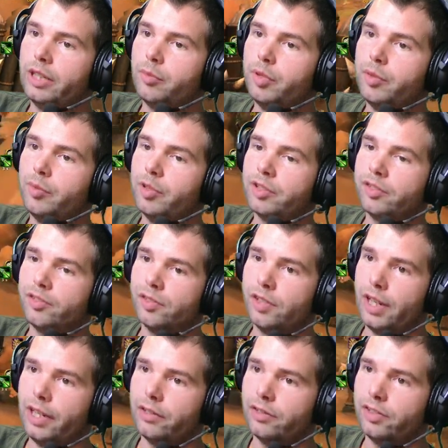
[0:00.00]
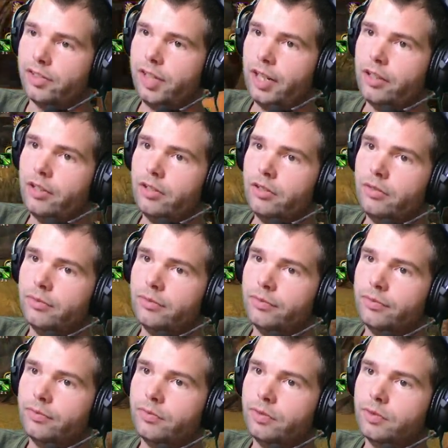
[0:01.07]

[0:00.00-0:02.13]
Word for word: We're getting beam in, in a second.